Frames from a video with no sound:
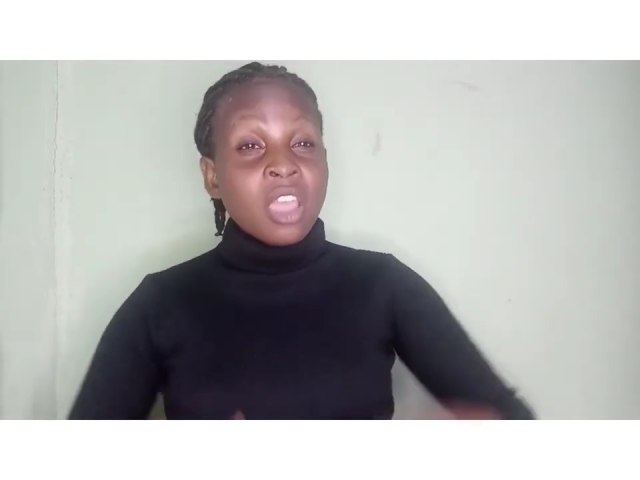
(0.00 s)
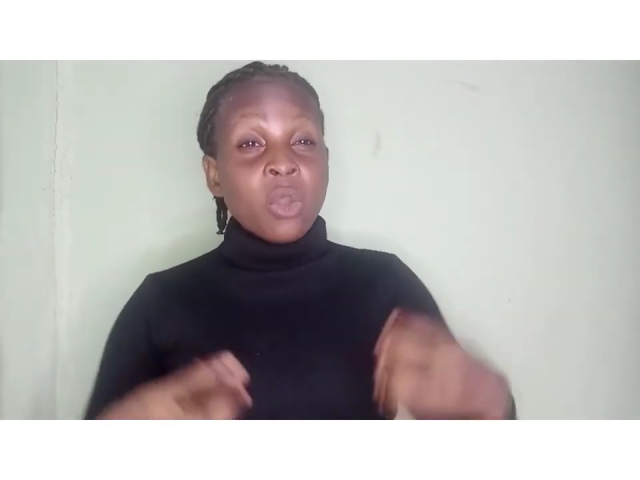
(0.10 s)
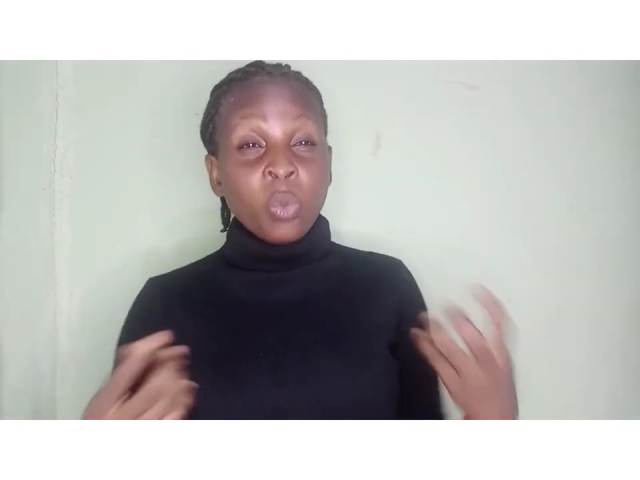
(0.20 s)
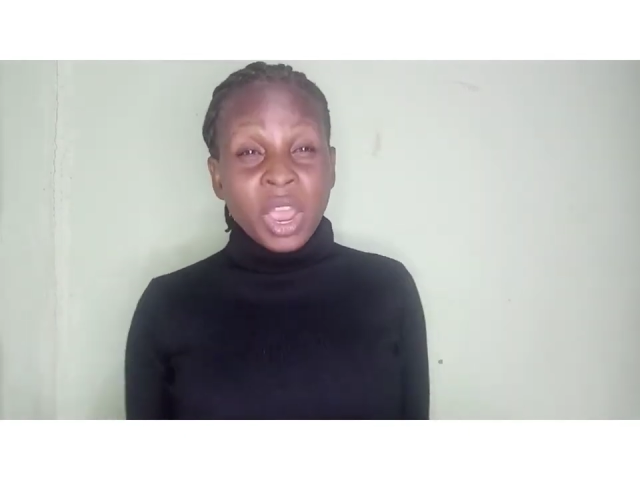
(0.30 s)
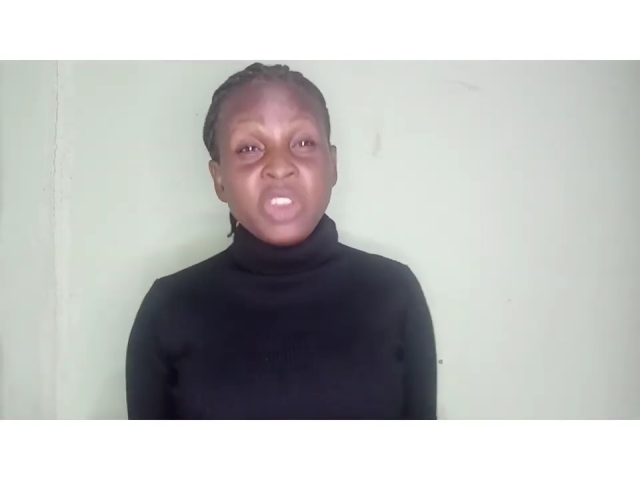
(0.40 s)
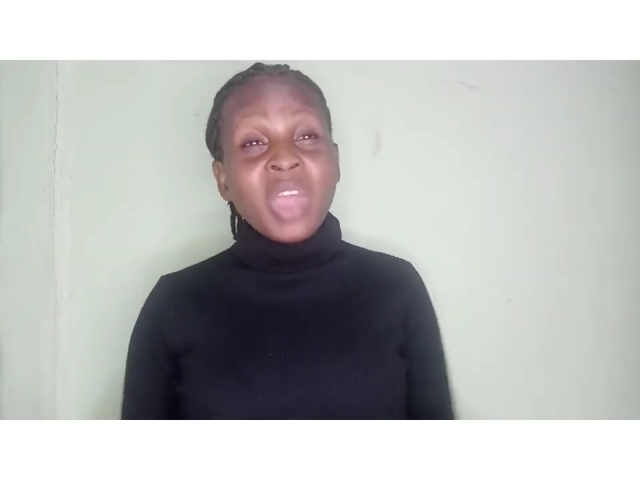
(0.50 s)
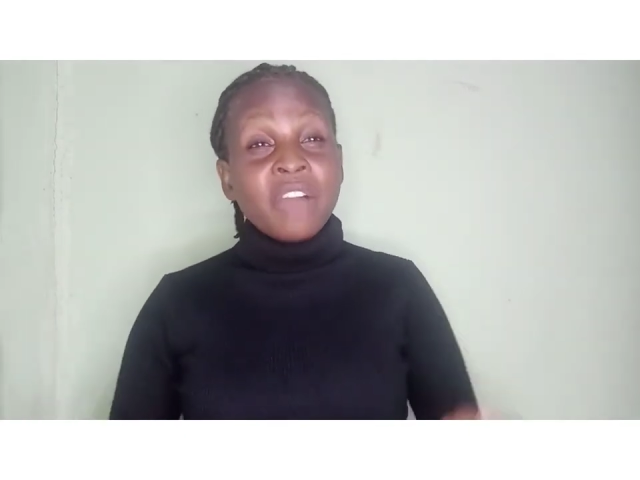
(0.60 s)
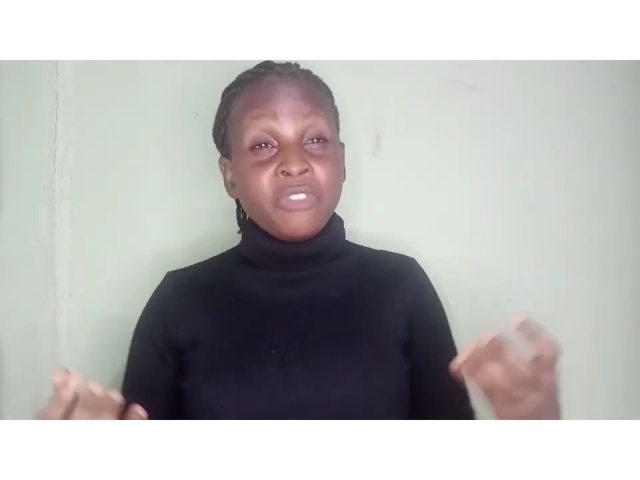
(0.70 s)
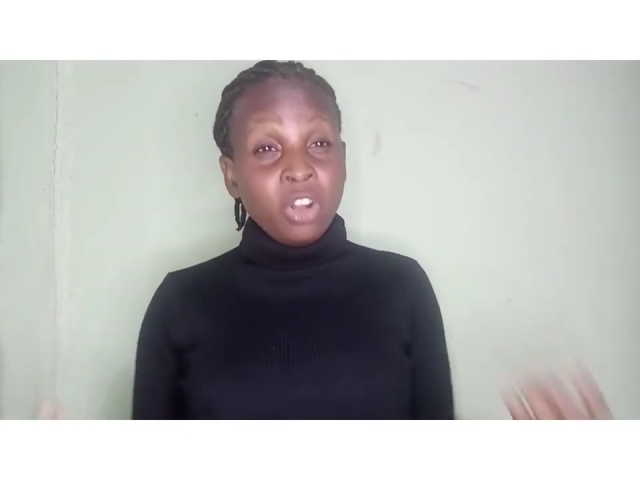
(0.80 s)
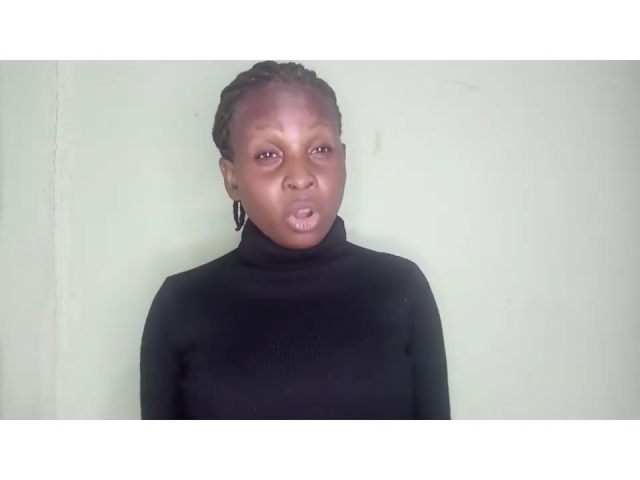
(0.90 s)
when you
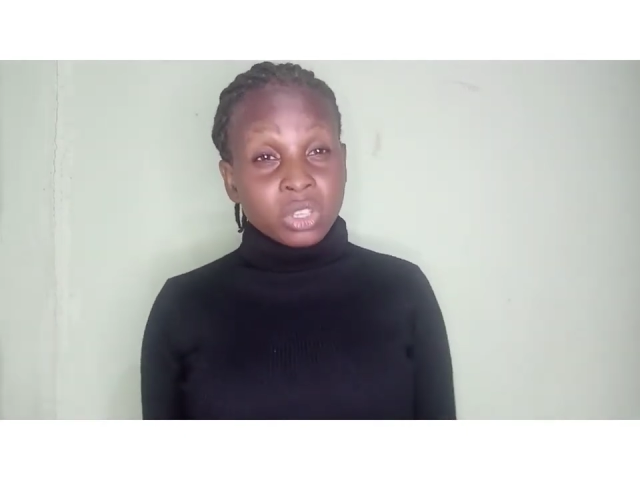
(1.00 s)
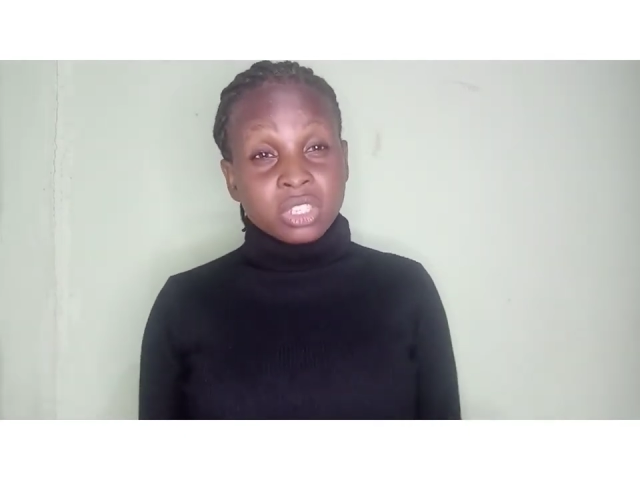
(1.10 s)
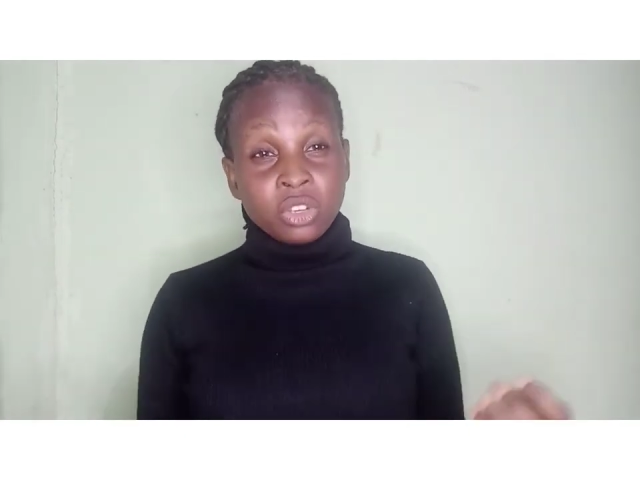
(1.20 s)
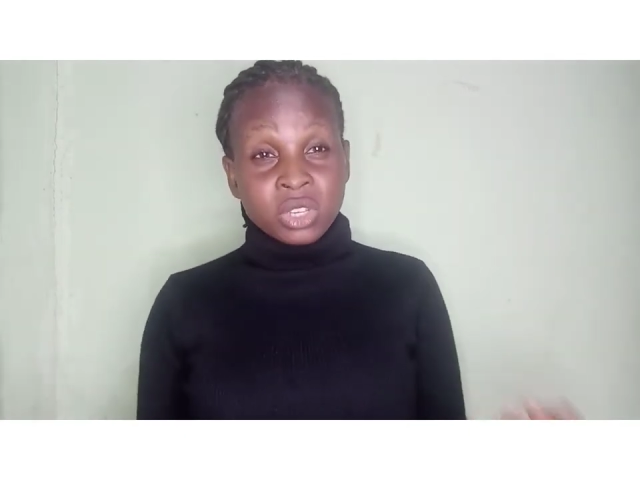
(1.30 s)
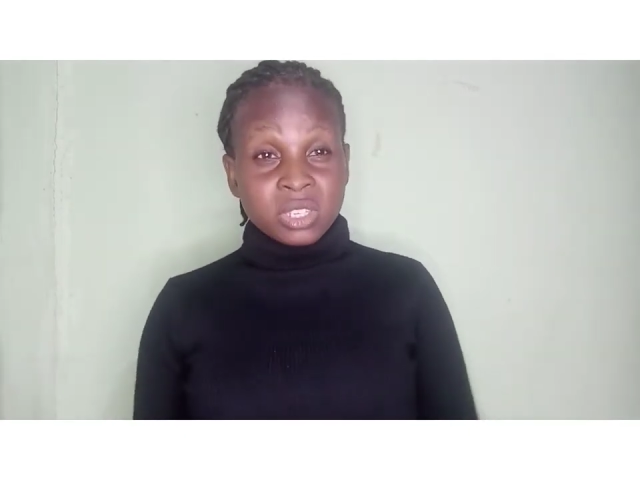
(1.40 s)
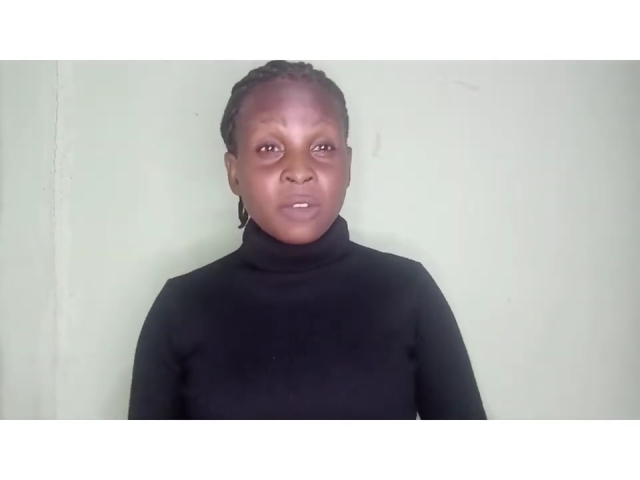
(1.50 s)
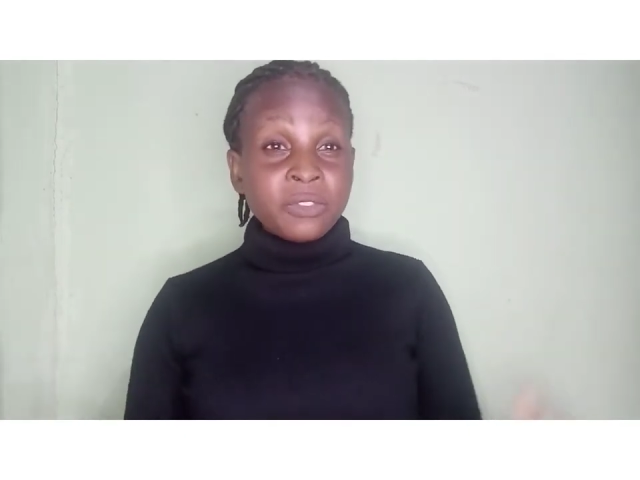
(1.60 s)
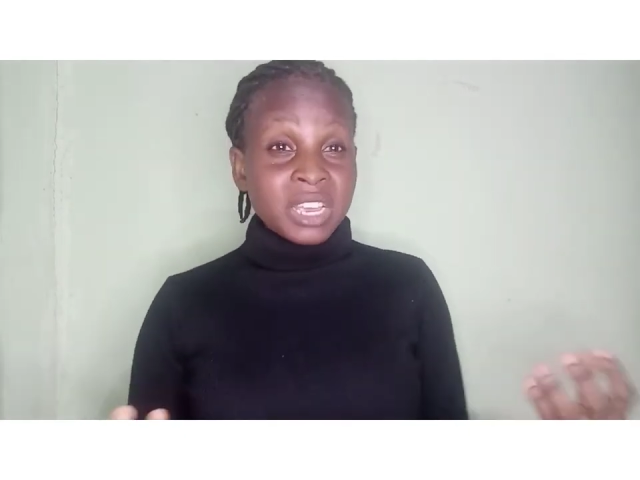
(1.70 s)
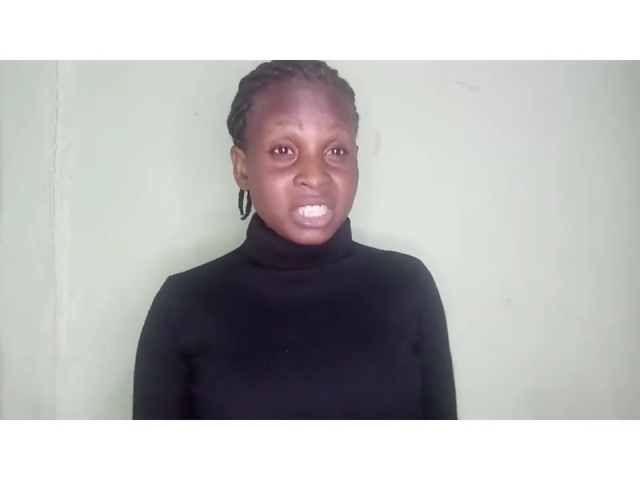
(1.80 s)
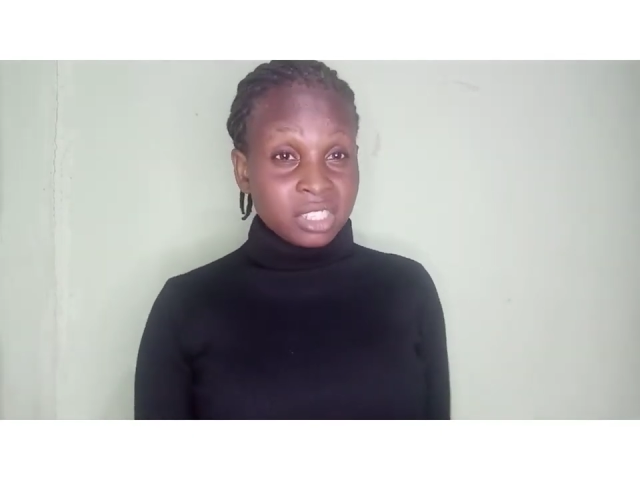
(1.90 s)
have lost your
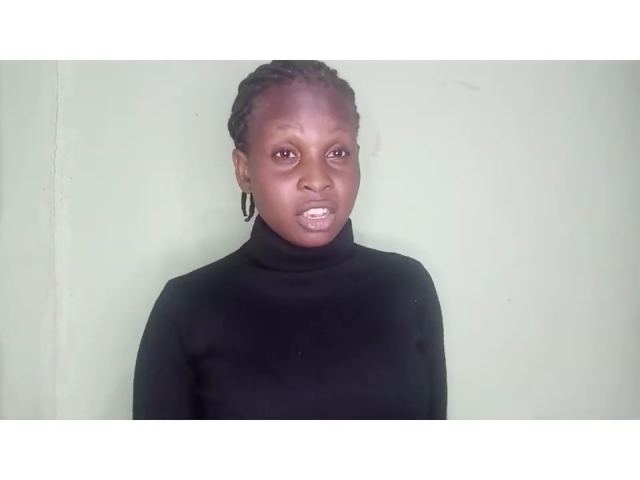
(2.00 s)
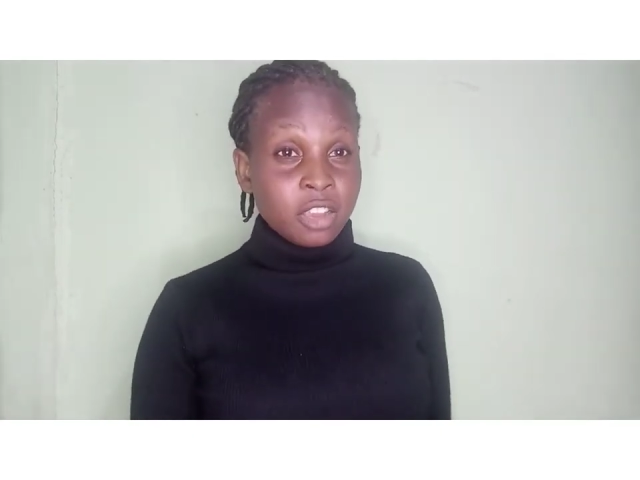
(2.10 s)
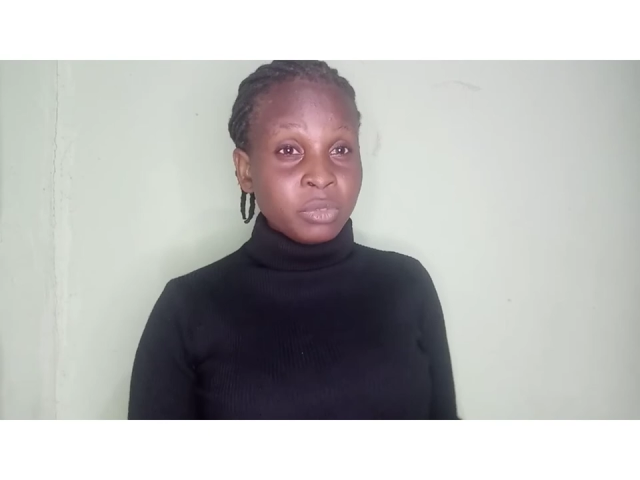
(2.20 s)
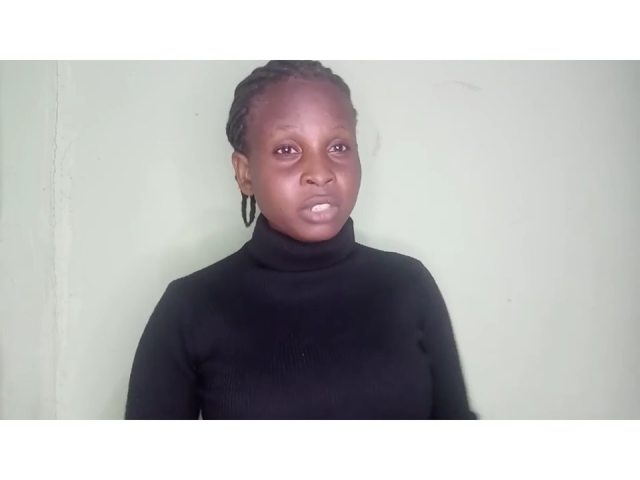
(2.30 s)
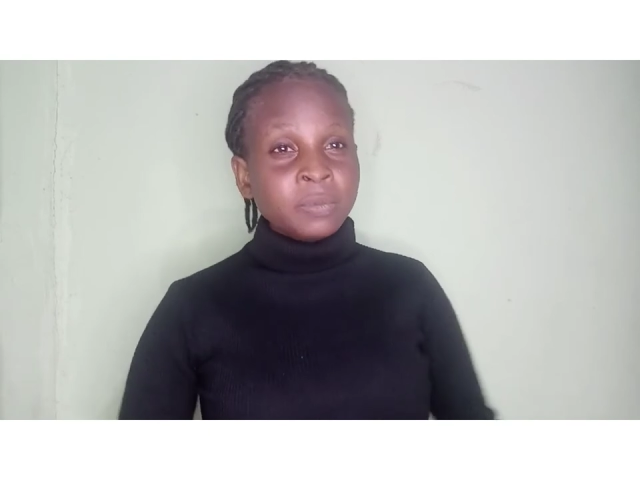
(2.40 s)
self-esteem,